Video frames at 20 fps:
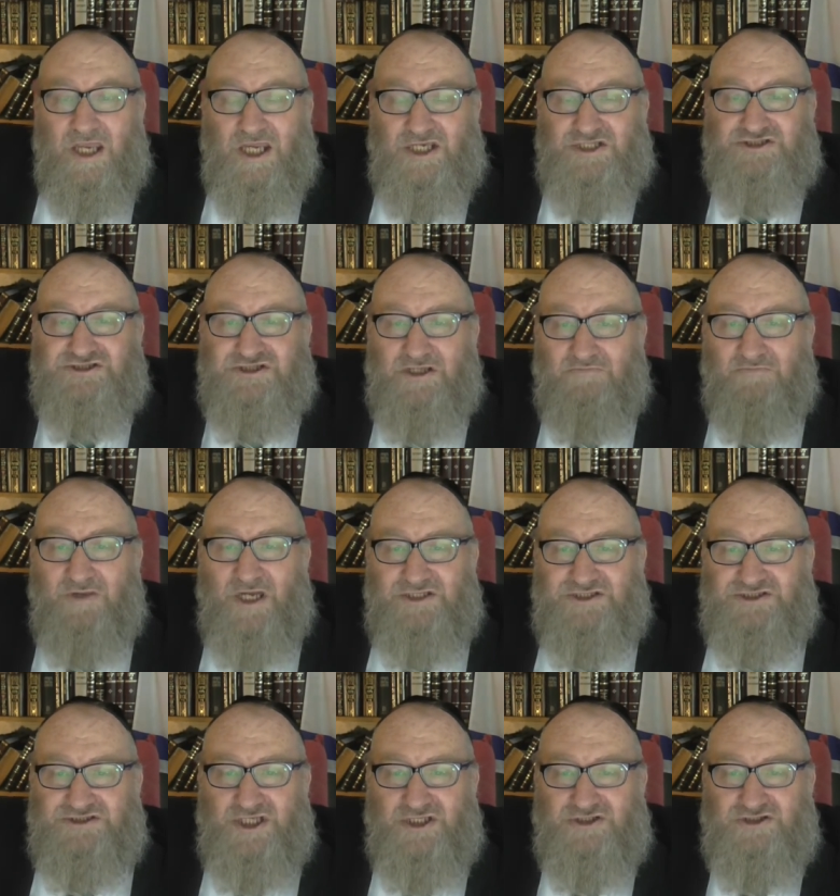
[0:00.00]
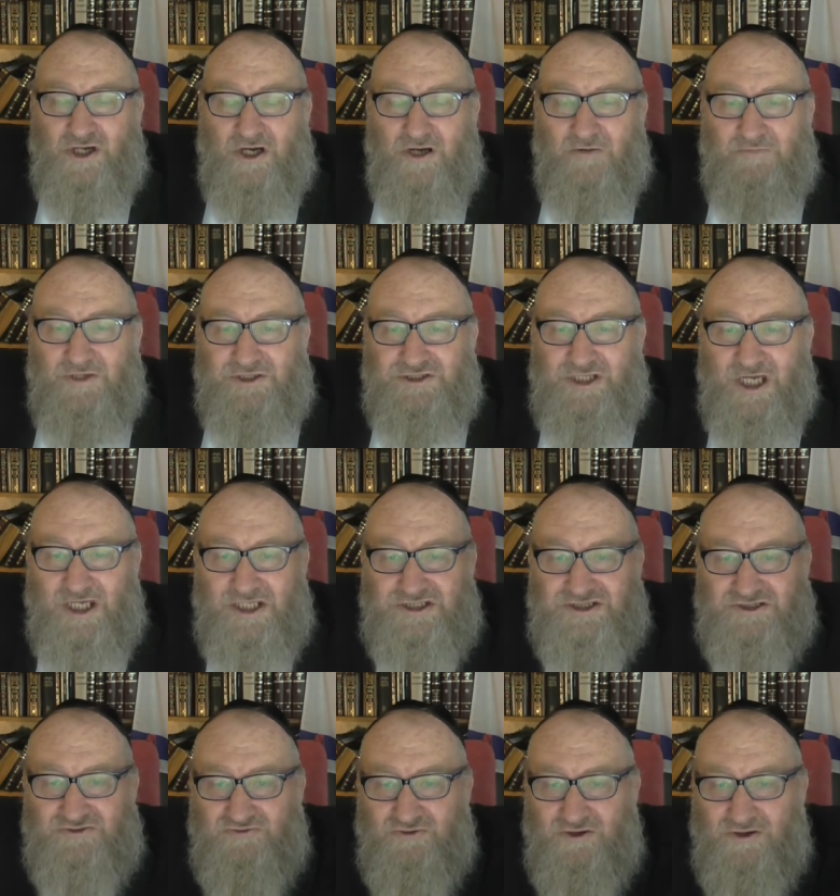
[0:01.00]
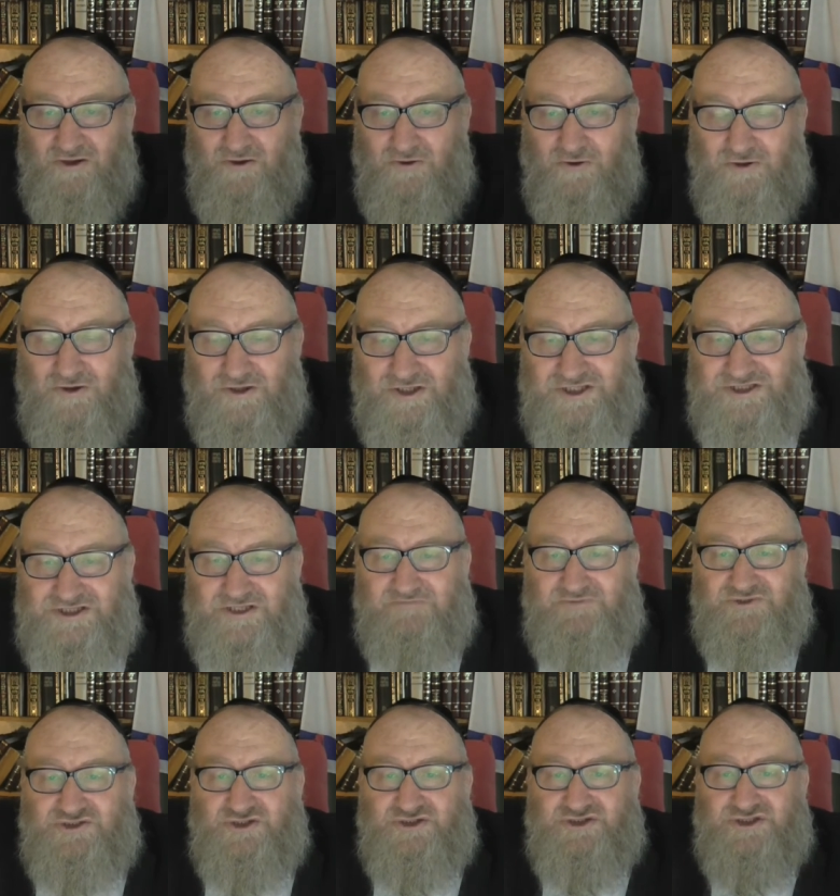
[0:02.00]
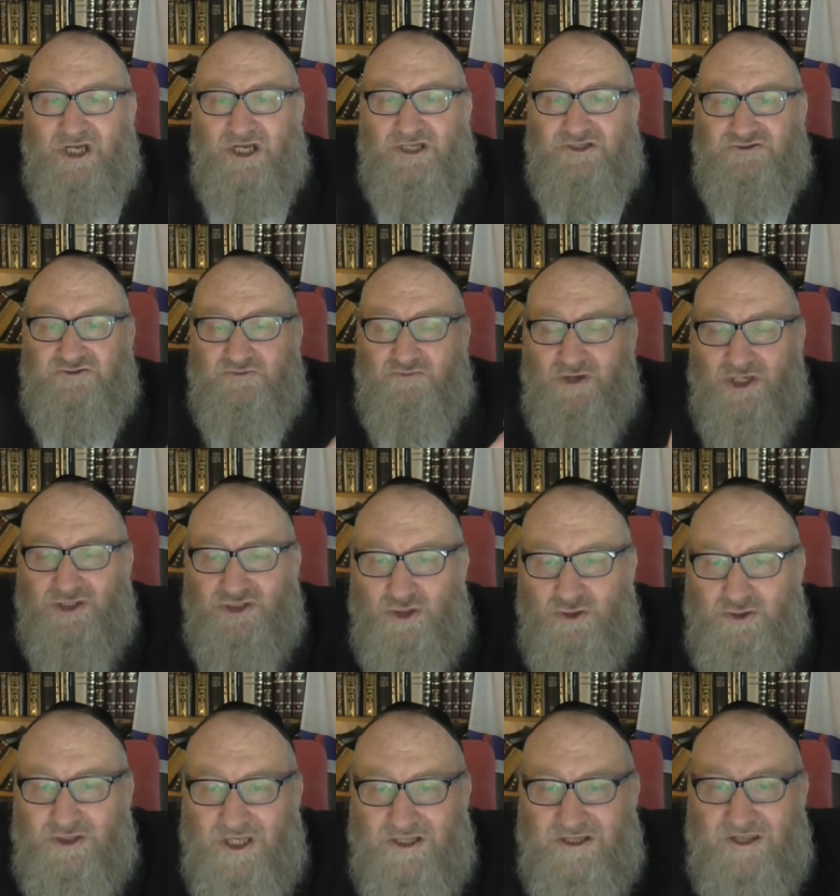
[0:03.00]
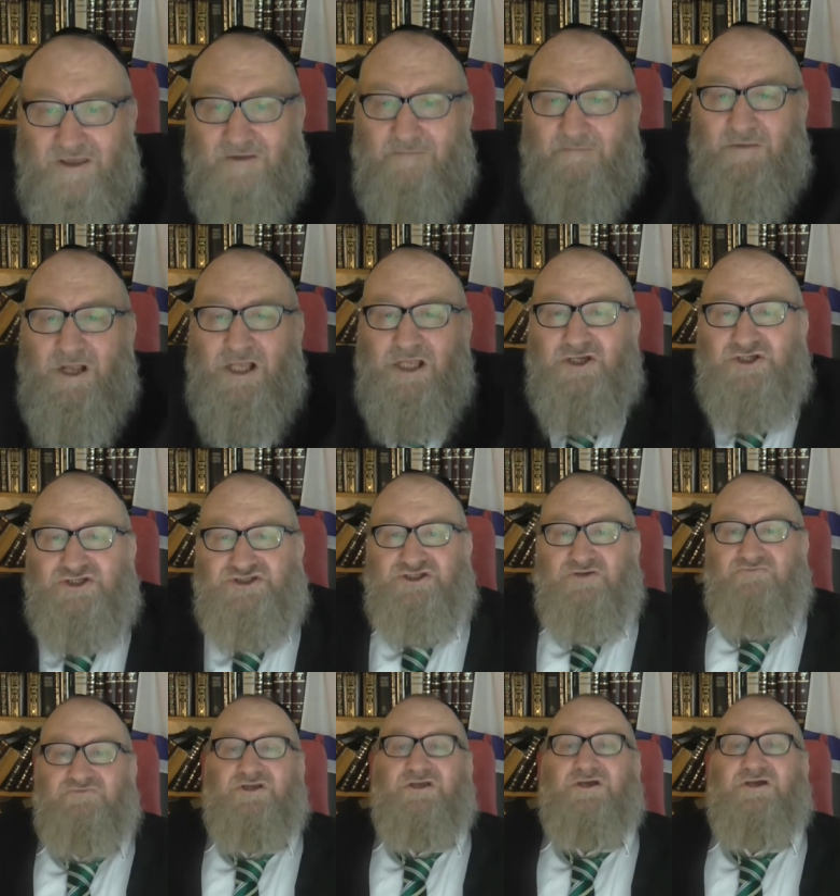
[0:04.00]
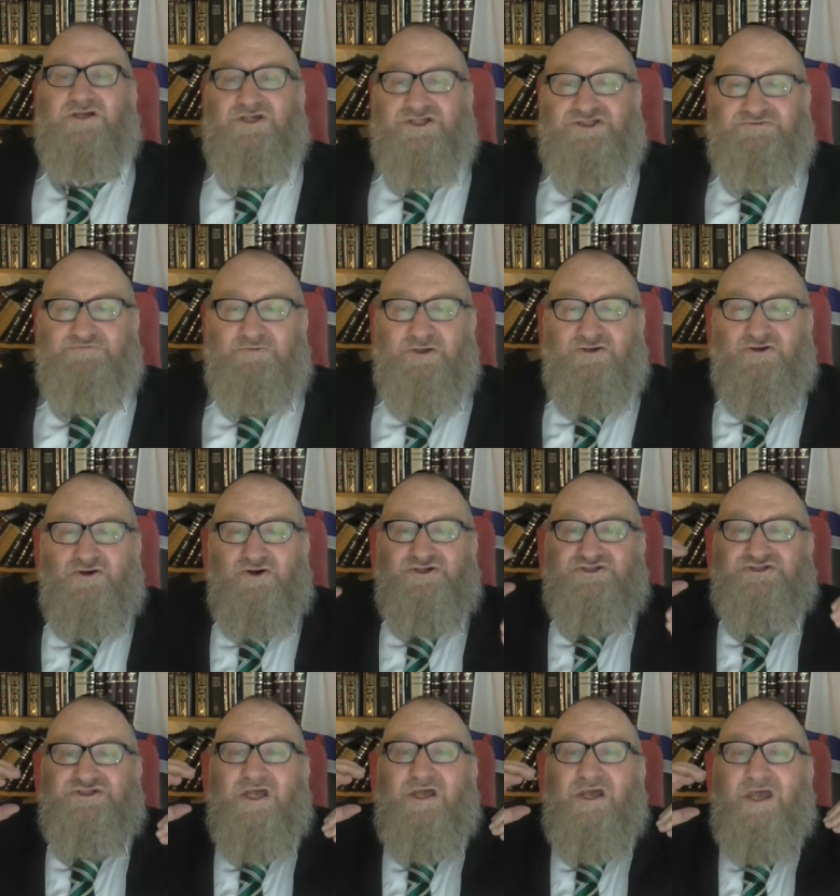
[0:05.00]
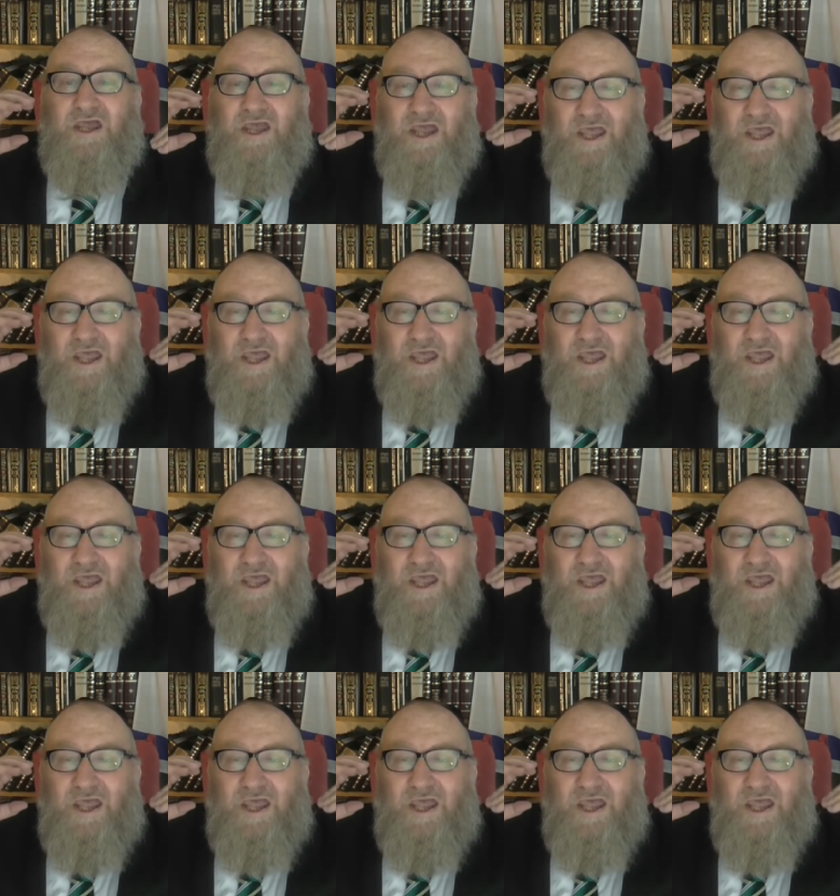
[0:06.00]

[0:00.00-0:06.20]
estimates the time it takes for organisms to change from one to another in millions of years because